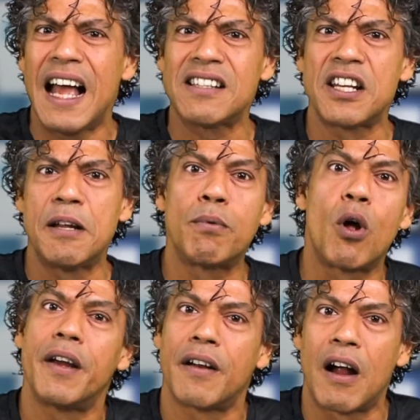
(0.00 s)
as an
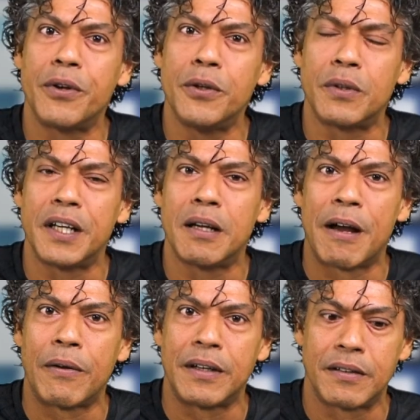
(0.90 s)
employer, how do you think
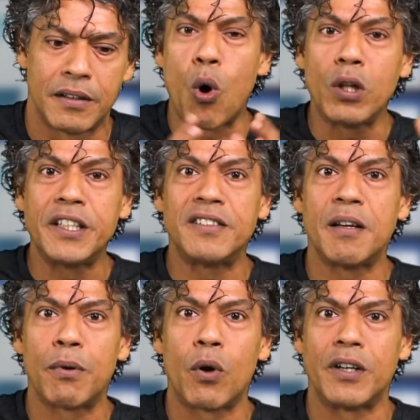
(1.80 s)
about it? All these
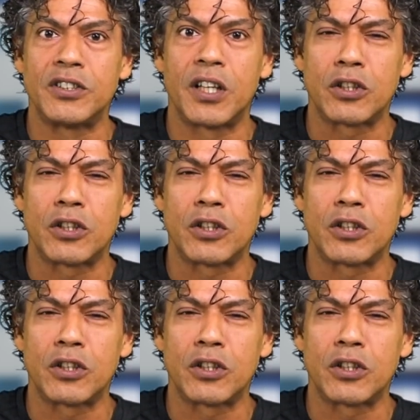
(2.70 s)
employers,